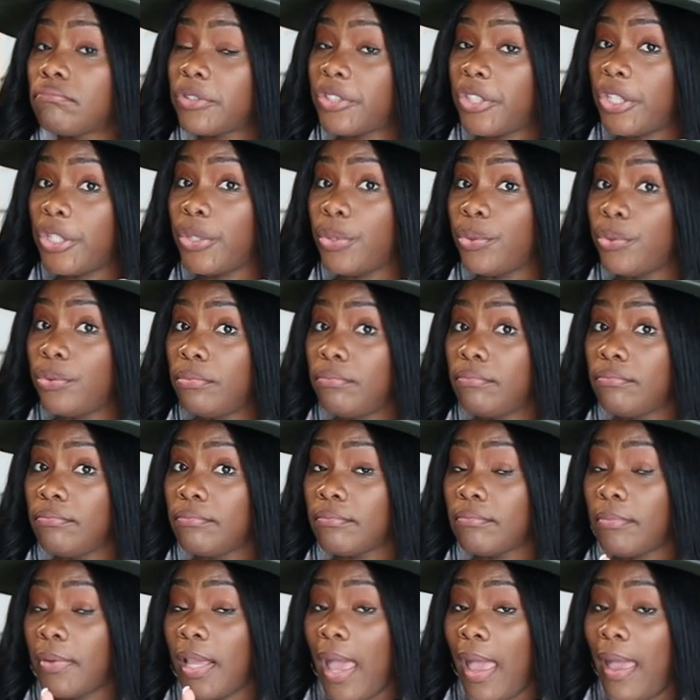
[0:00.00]
Two,
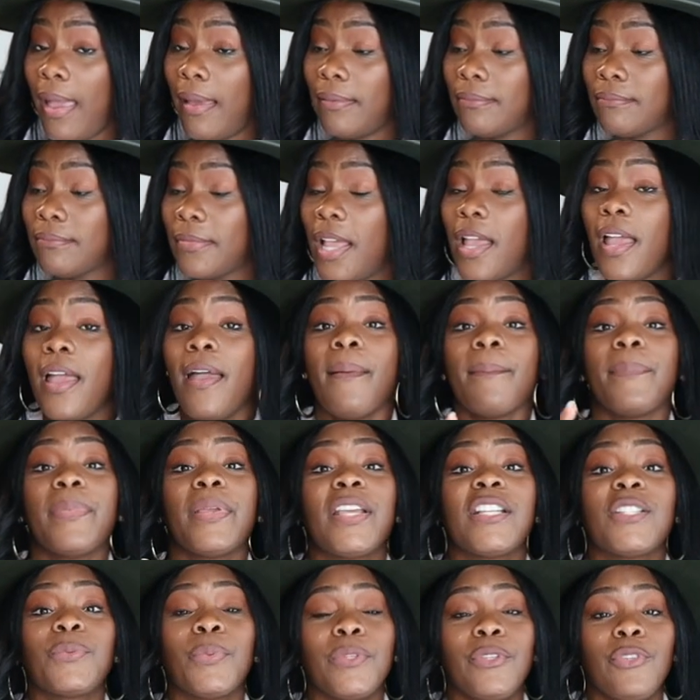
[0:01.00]
okay?
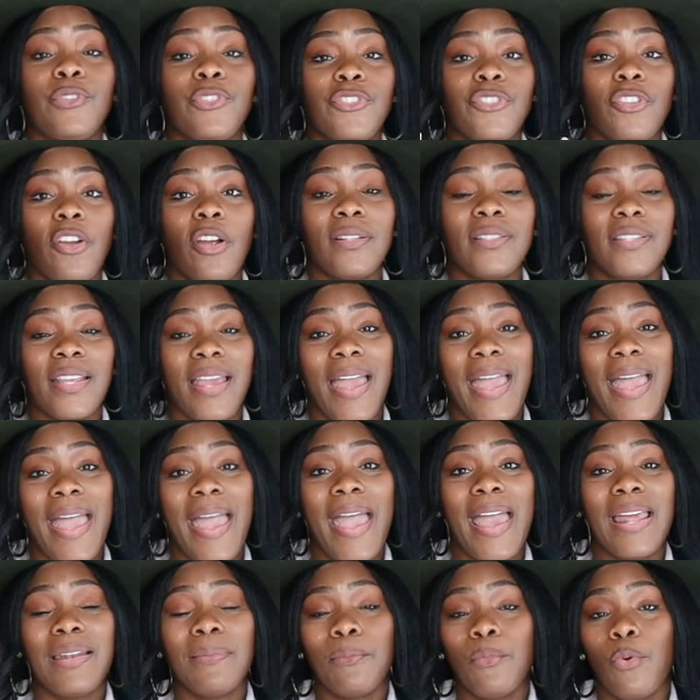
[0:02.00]
Because when you start to
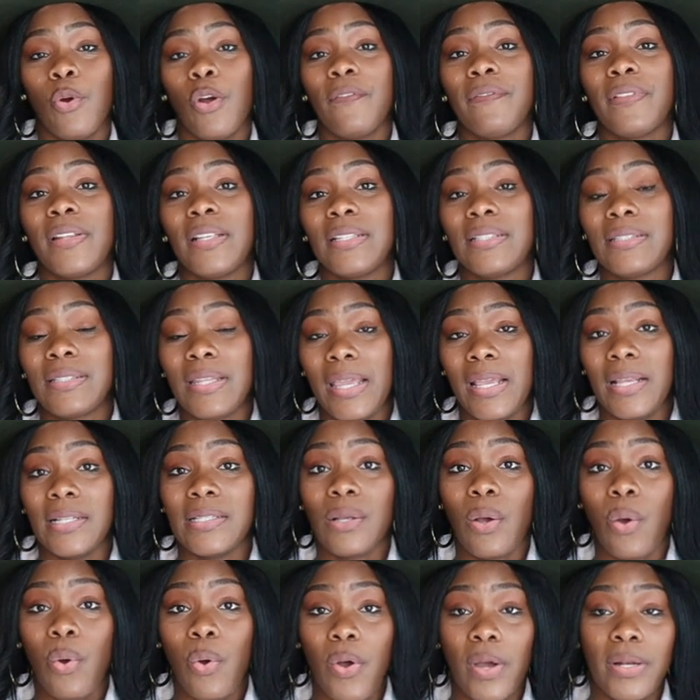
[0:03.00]
add more of these
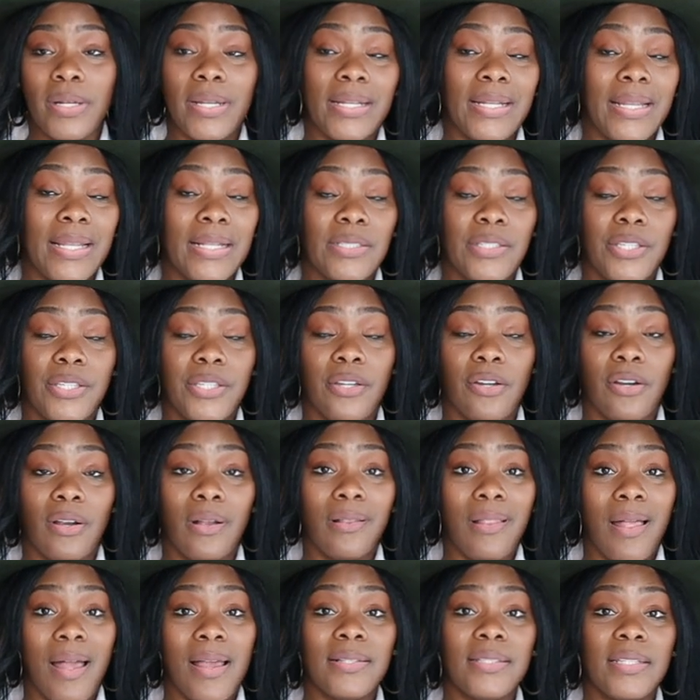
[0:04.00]
things on and into your
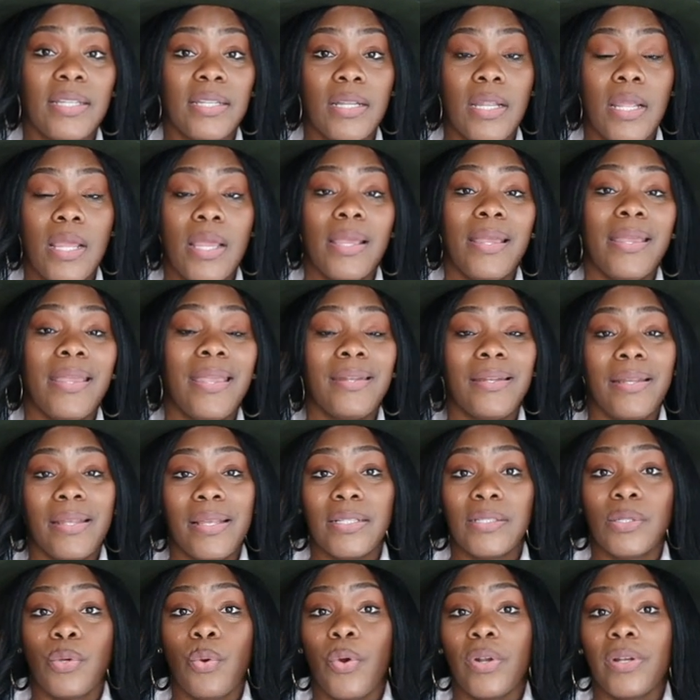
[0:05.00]
closet, it
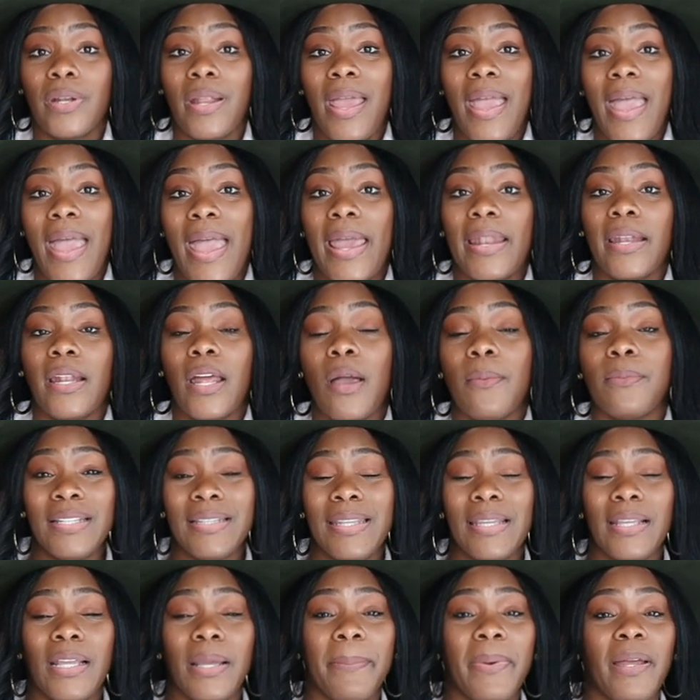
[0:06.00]
is going to add up. And
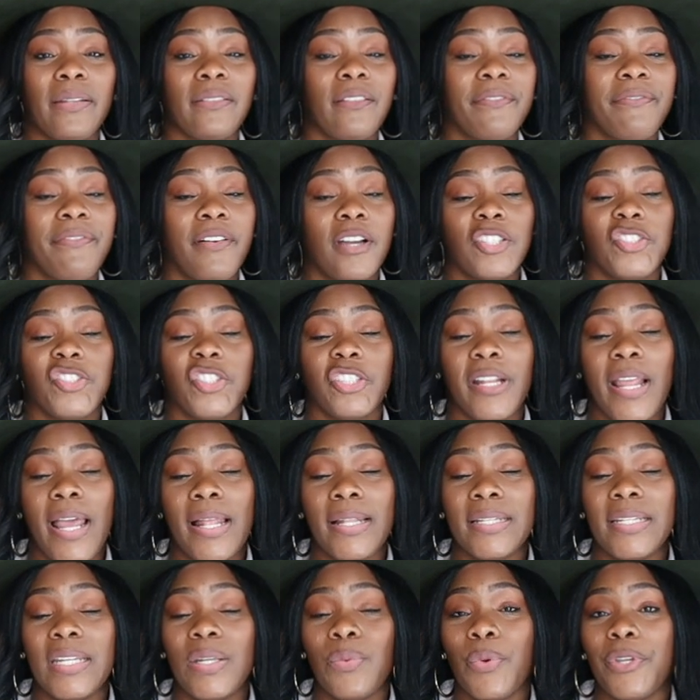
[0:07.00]
think about the
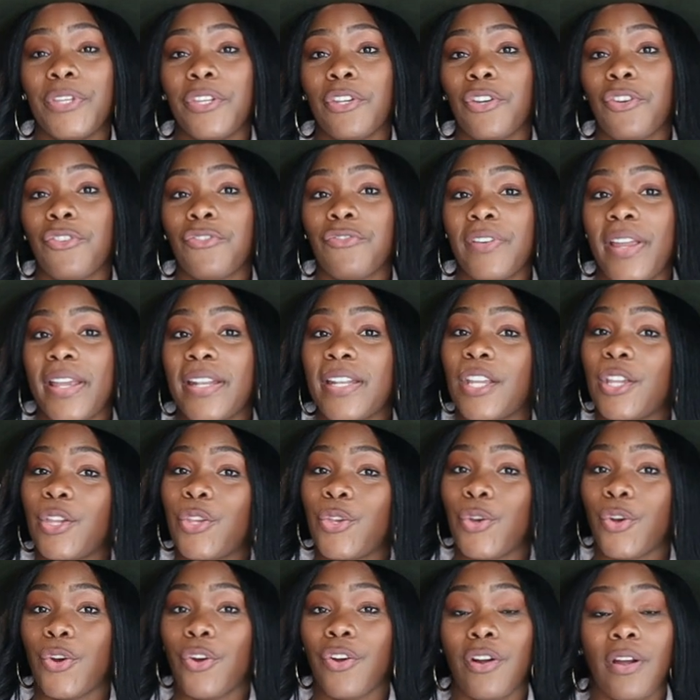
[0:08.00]
functionality when you're creating
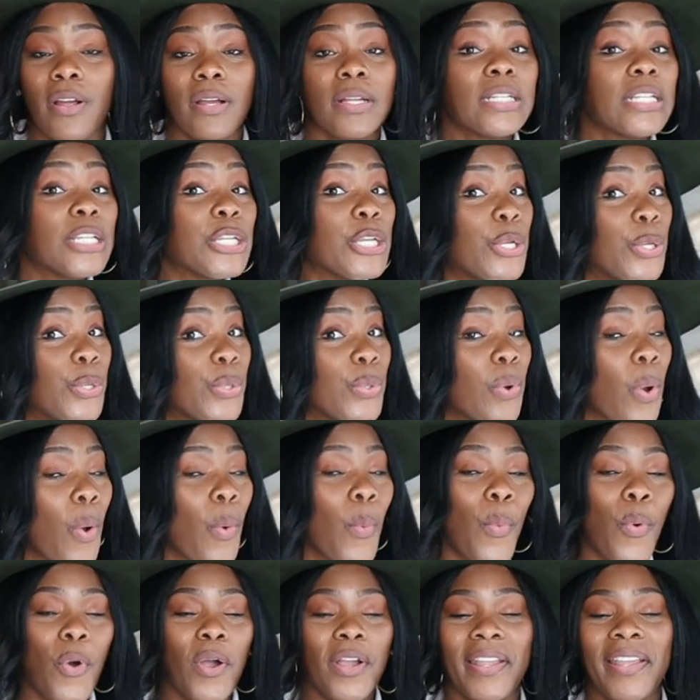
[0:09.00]
your new
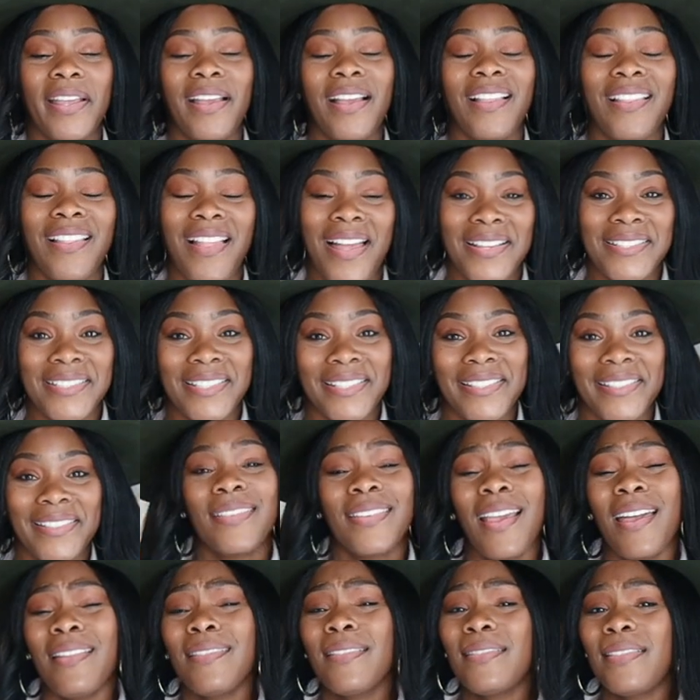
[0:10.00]
walk-in closet.
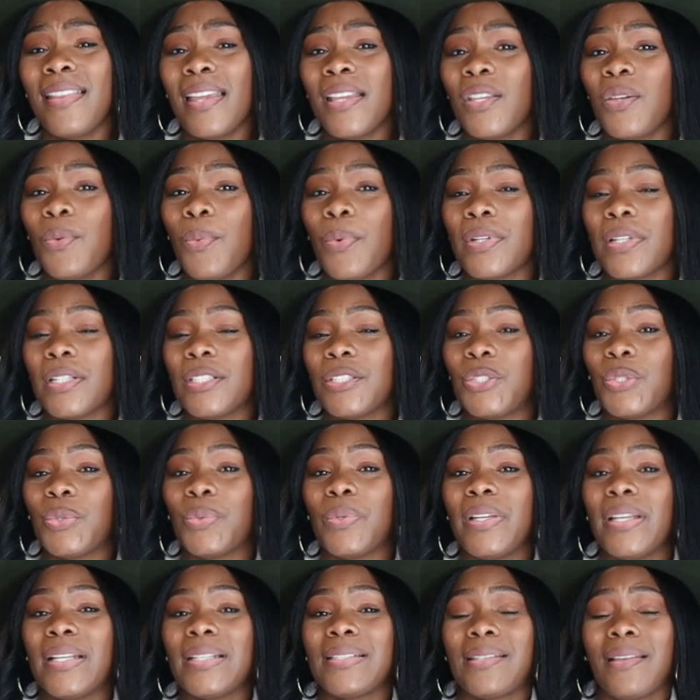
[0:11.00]
The other thing you want to
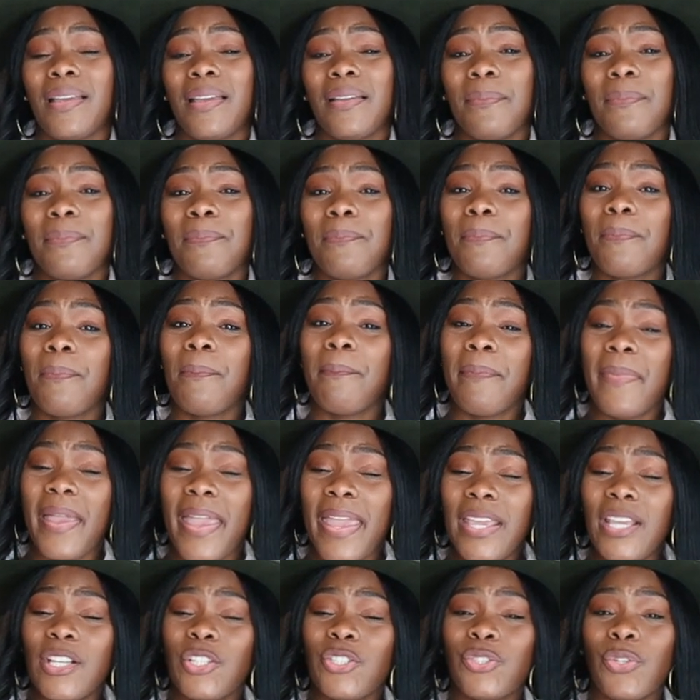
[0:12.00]
do is
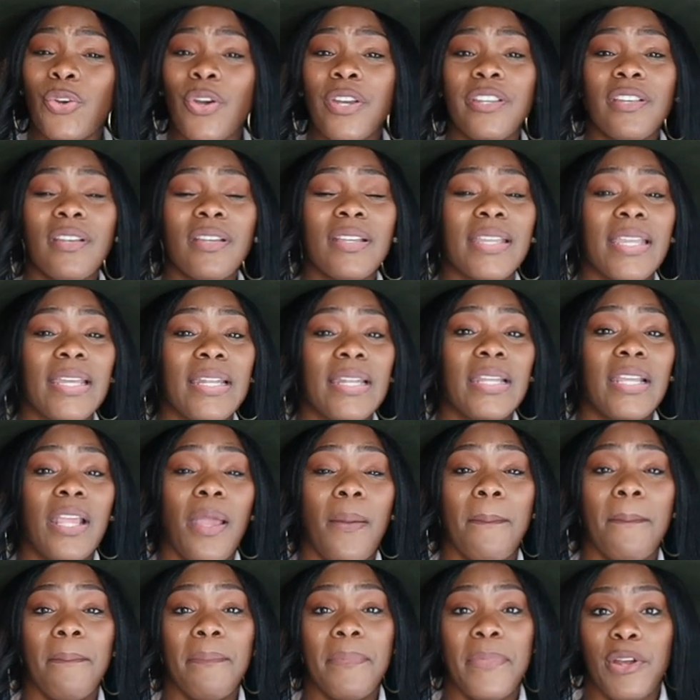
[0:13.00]
make sure you're getting
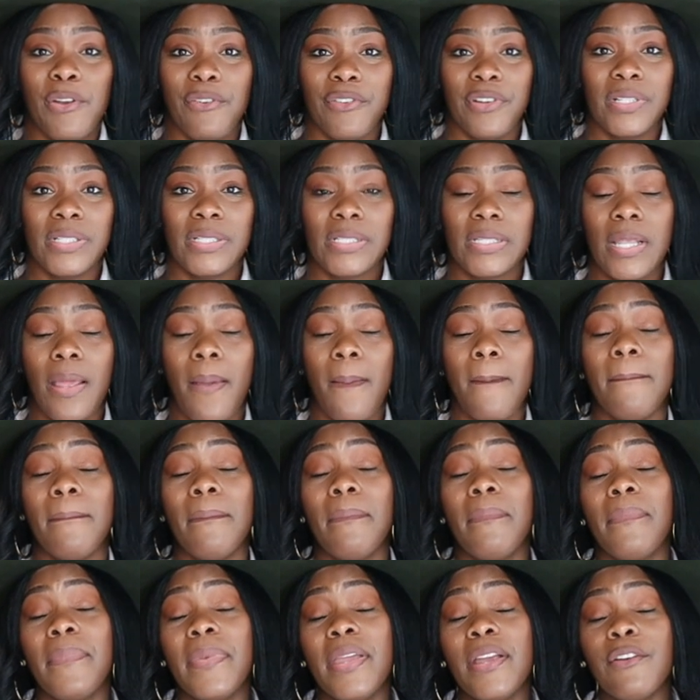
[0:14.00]
mirrors.
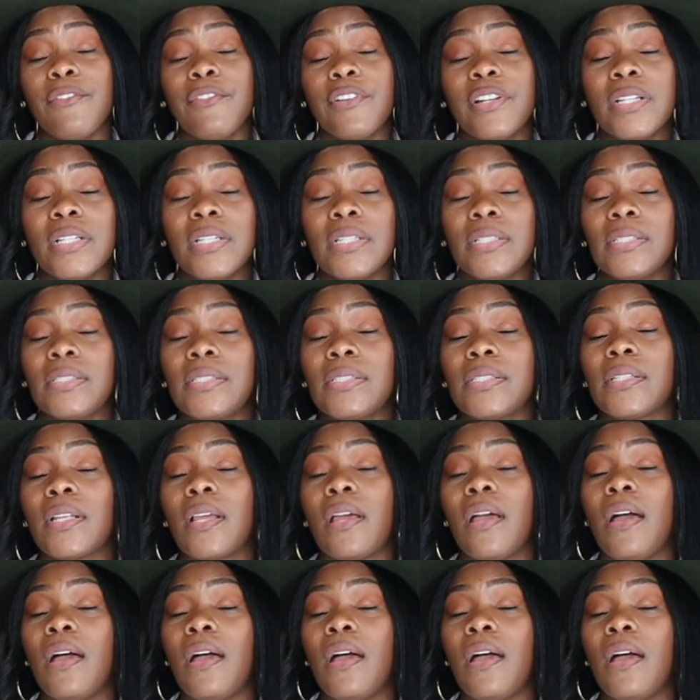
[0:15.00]
Mirrors,